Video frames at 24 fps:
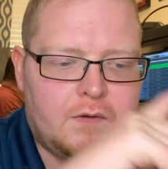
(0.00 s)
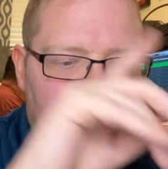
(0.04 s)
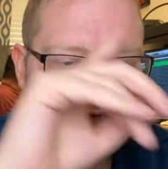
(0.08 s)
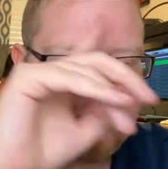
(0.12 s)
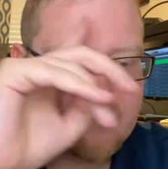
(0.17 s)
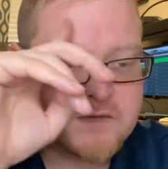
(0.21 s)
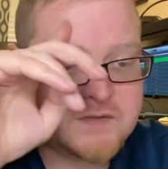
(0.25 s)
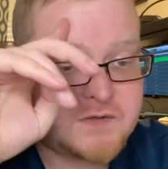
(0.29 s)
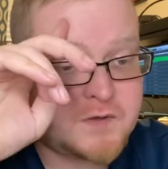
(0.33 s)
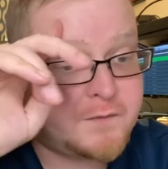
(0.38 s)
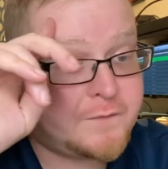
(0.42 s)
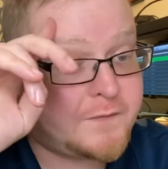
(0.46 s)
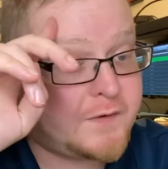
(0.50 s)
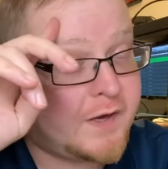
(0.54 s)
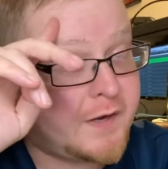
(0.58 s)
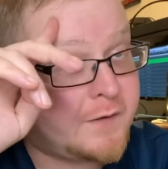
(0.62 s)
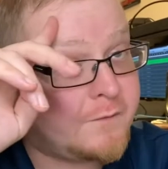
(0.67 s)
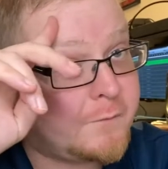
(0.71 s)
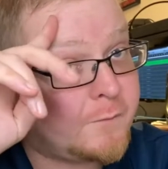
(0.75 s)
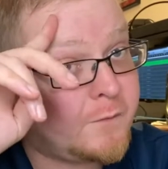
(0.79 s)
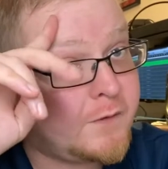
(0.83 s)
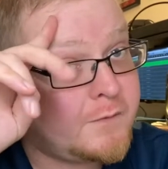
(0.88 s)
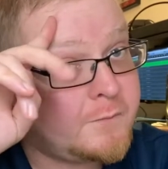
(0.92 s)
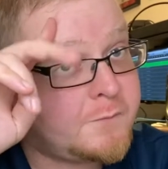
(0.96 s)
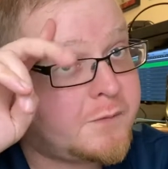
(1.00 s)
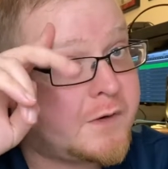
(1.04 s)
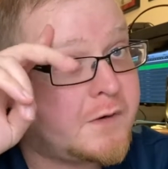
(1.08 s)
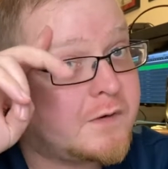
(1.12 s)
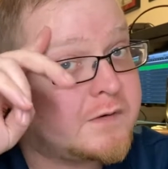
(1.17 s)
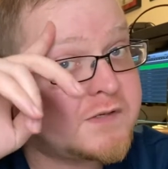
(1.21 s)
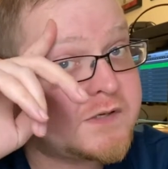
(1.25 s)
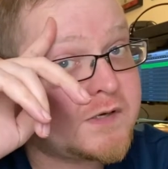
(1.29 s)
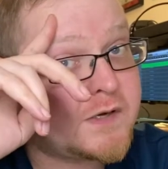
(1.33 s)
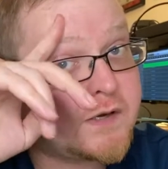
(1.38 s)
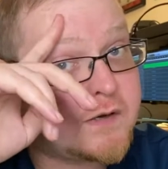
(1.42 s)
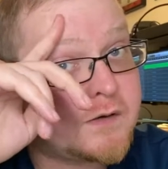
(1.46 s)
So if you have one
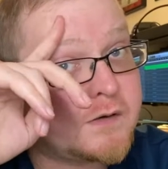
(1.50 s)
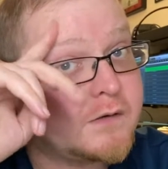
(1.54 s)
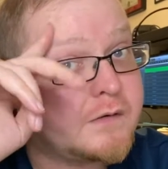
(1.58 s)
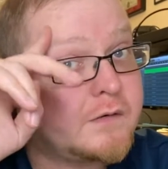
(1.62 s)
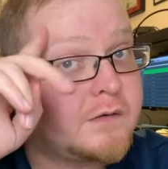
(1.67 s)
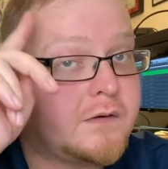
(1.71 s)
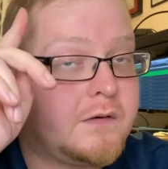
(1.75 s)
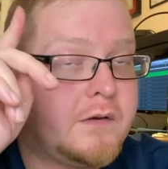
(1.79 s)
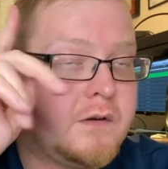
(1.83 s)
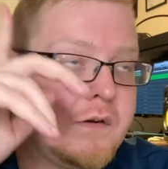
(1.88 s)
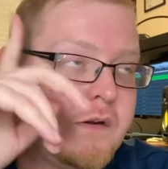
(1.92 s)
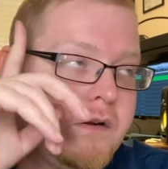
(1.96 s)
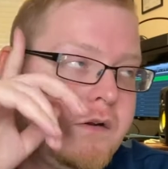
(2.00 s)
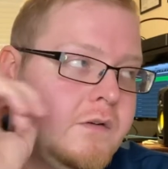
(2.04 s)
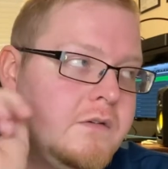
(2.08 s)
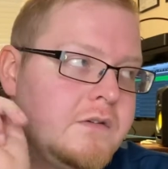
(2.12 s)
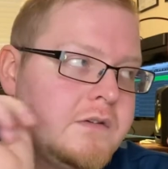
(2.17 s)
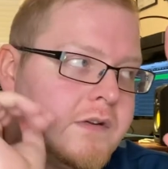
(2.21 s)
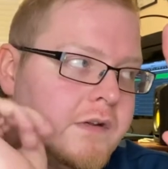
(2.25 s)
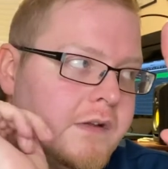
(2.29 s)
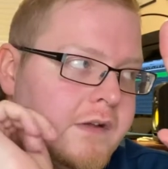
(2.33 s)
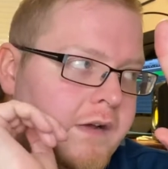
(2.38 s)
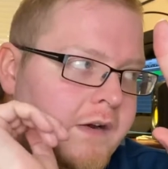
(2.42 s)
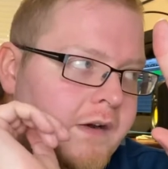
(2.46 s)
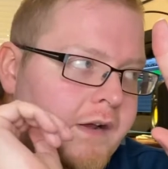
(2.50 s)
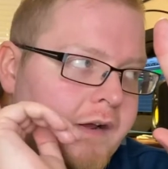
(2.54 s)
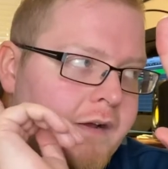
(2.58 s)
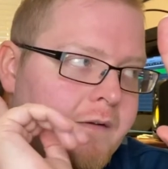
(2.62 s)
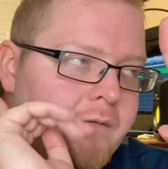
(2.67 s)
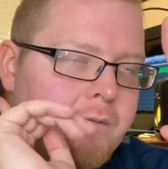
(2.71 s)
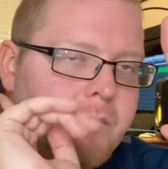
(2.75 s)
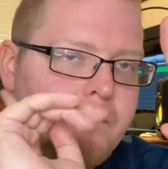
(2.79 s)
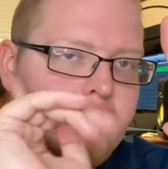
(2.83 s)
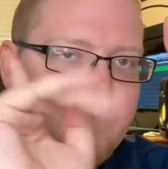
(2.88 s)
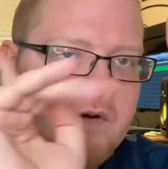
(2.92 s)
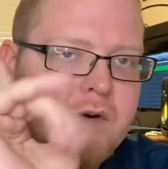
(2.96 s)
proton, you're usually going to
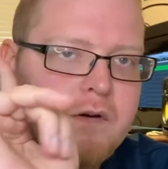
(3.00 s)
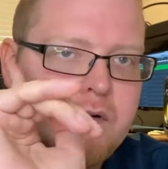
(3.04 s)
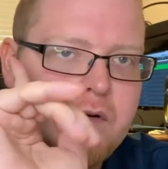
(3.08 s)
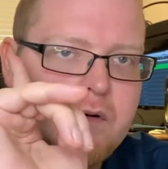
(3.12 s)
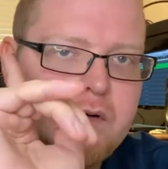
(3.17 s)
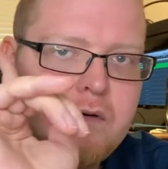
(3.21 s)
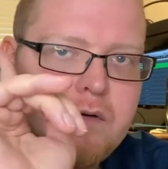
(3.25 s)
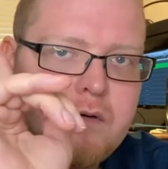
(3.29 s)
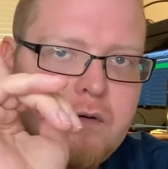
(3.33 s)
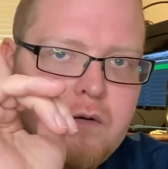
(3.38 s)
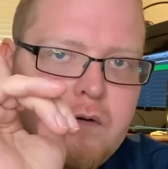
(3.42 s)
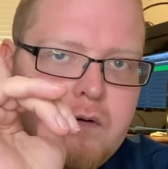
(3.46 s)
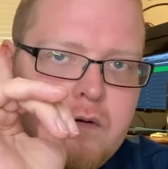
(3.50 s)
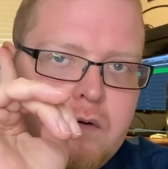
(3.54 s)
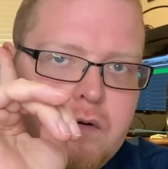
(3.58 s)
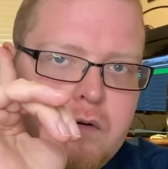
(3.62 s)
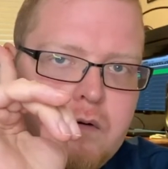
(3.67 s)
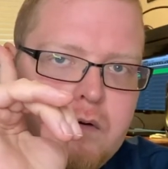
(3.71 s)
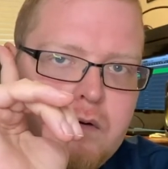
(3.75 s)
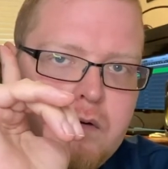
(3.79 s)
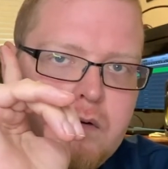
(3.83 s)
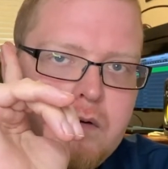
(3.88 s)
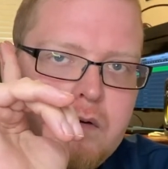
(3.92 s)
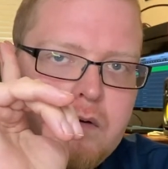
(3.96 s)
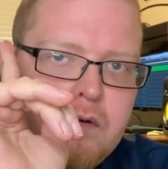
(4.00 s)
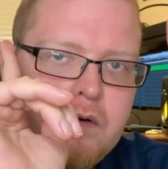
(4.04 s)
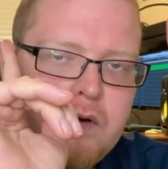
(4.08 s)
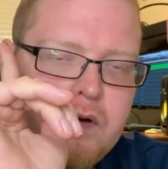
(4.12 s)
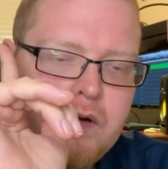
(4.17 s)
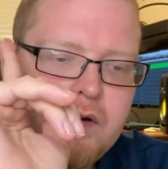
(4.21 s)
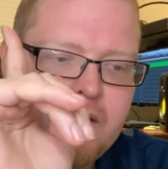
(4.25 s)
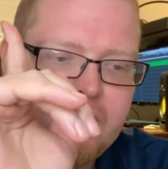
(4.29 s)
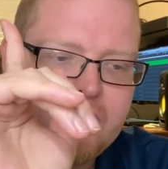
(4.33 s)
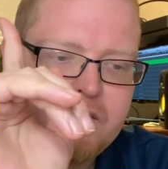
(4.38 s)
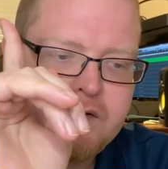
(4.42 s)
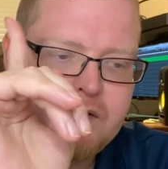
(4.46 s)
have one
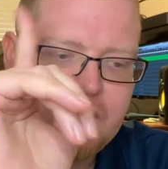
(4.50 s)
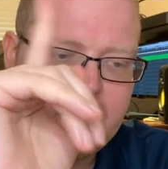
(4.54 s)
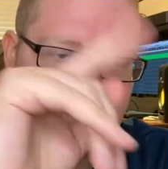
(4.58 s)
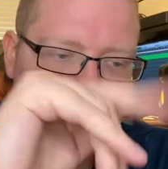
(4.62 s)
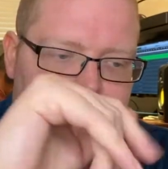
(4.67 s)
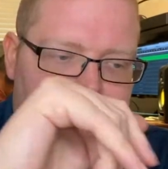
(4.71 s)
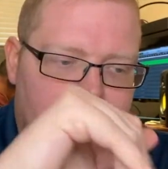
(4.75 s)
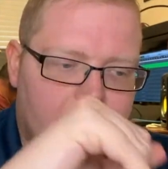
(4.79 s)
electron.